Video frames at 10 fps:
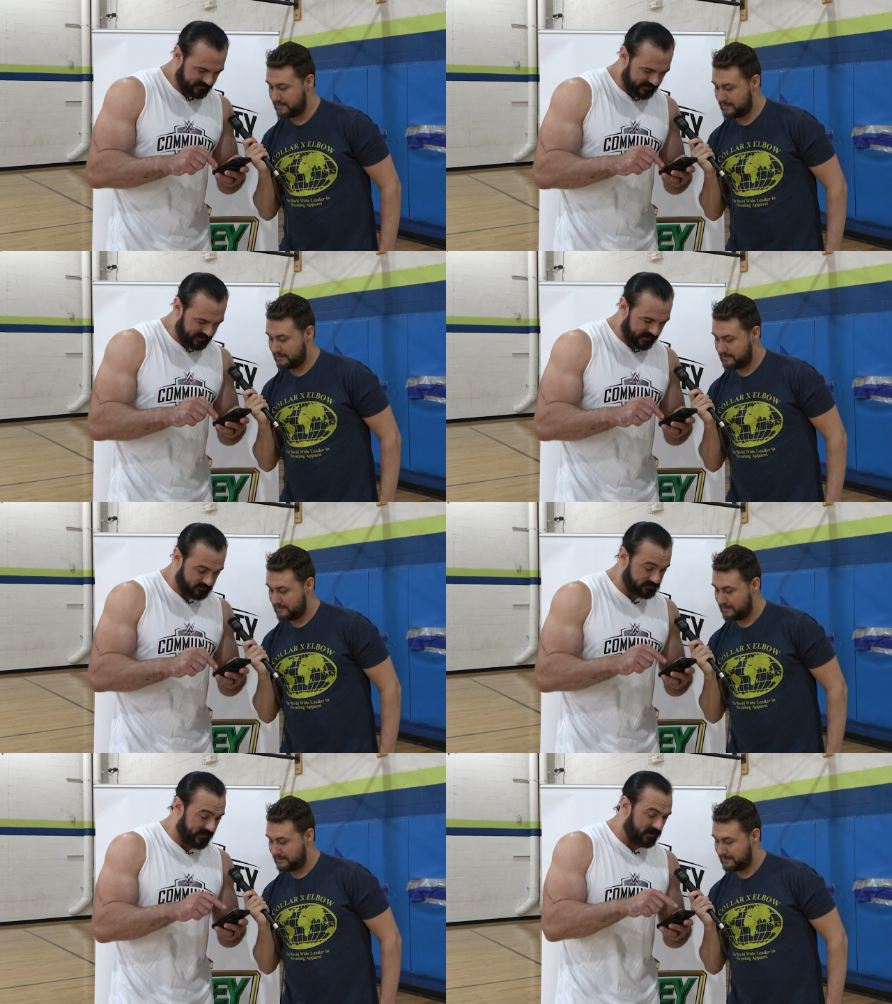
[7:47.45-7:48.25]
Speaker 1: Uh,
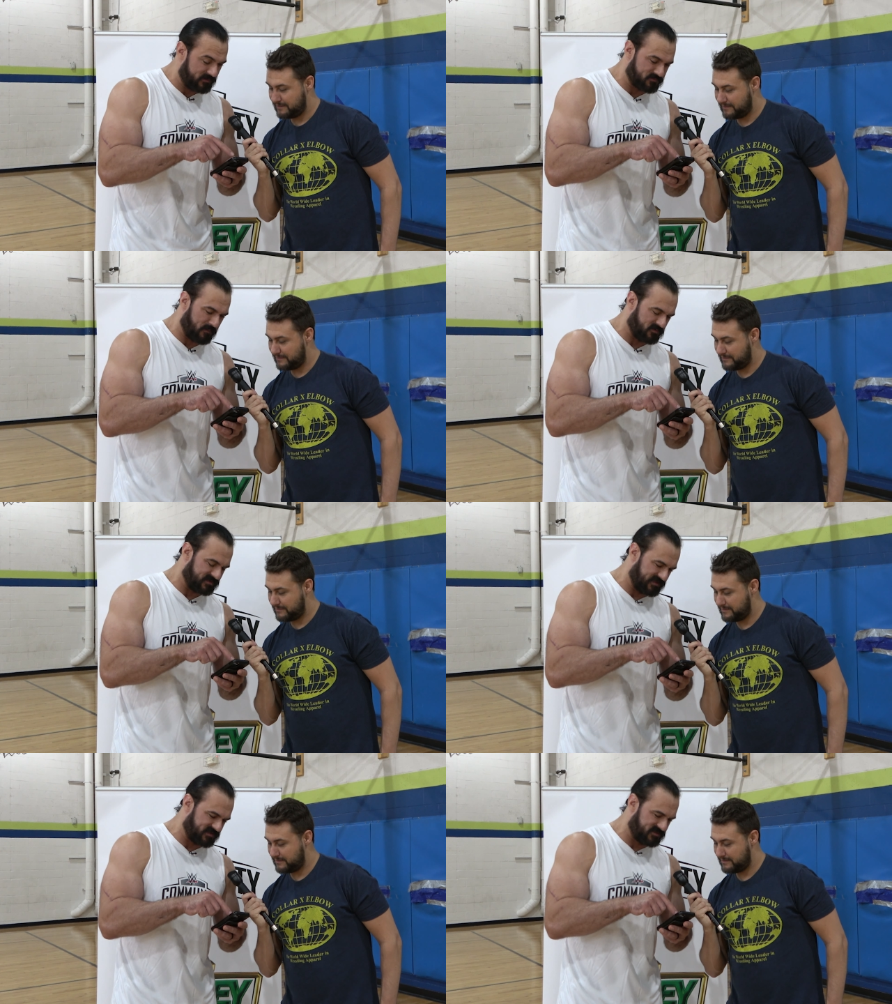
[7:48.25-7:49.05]
which apparently was my most
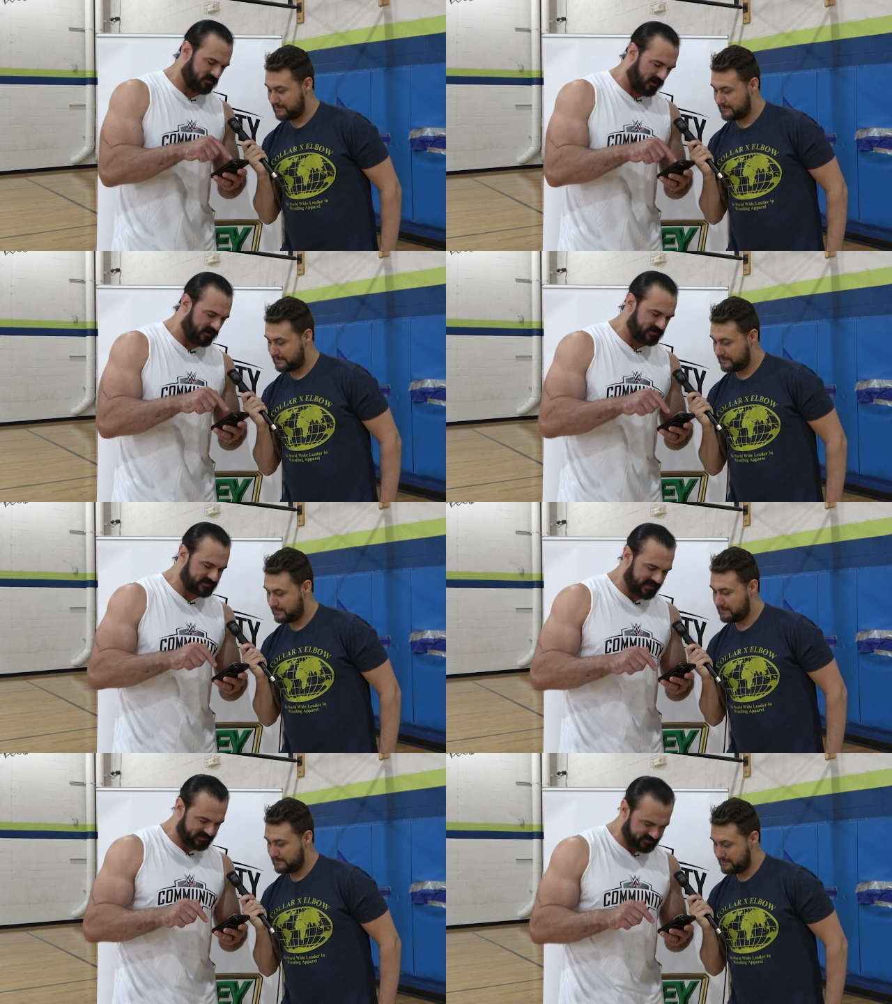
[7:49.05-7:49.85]
listened to artist
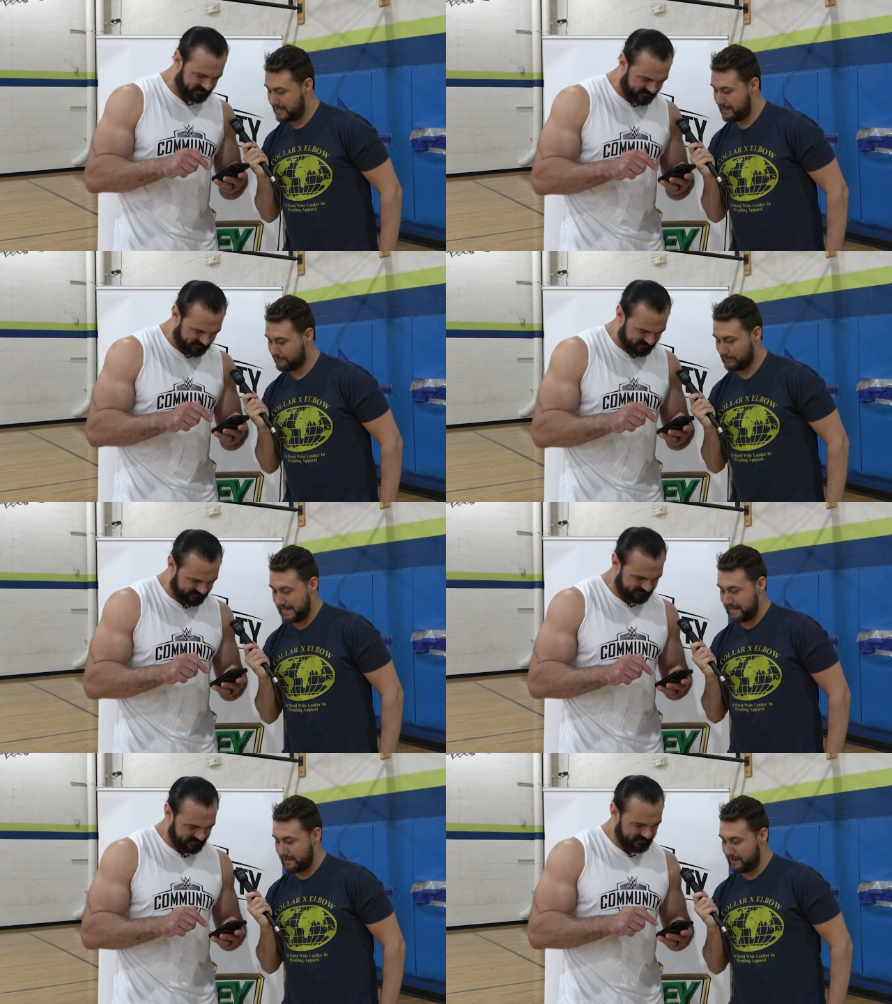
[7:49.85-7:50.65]
last yeah. year.
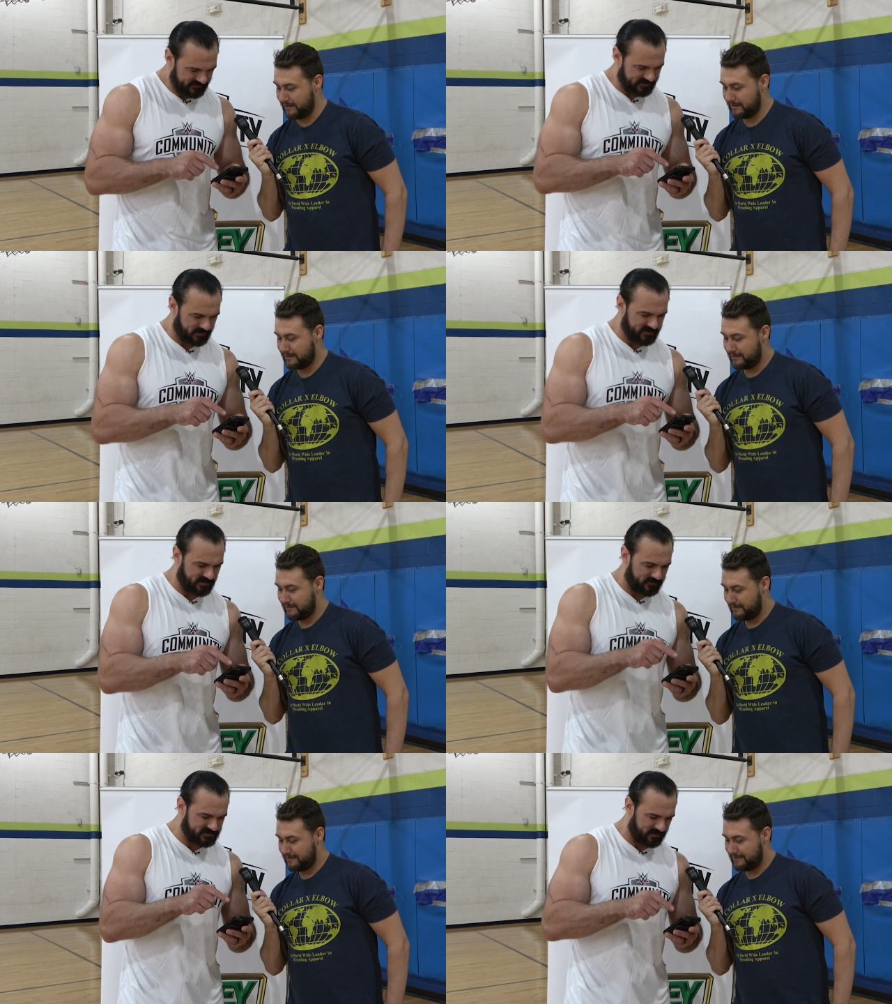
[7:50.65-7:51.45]
Renee Young. Dumb and
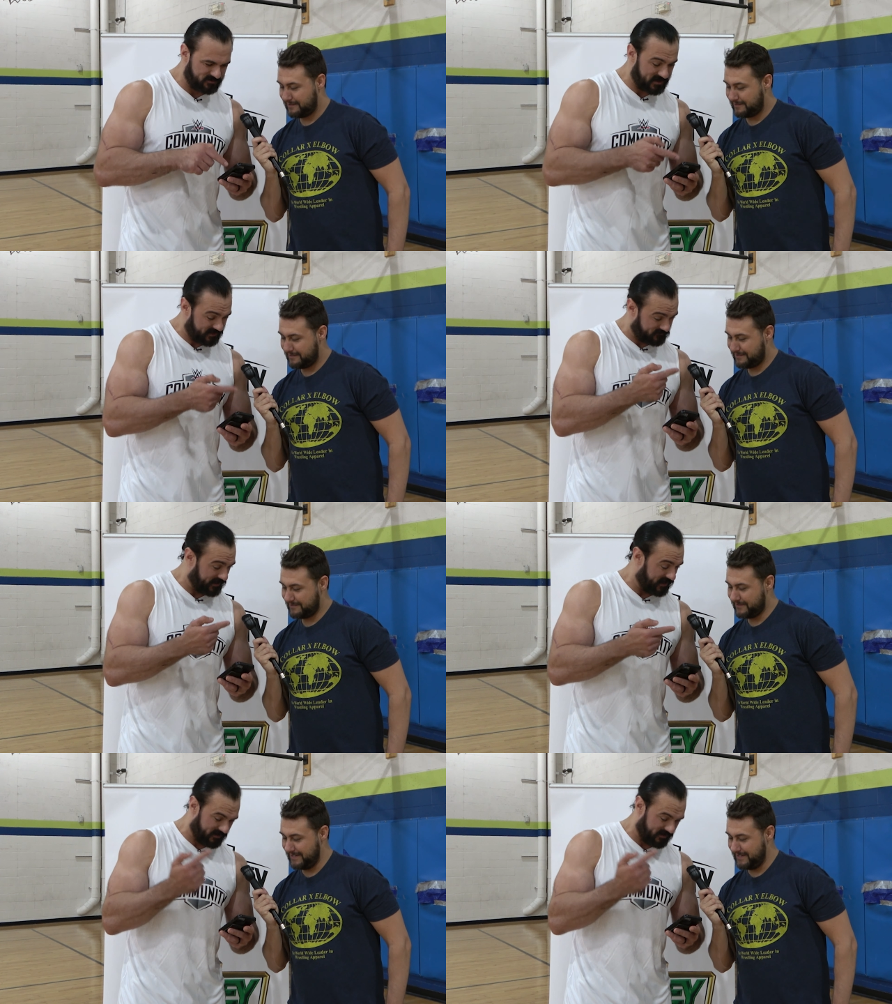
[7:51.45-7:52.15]
Dumber soundtrack. Renee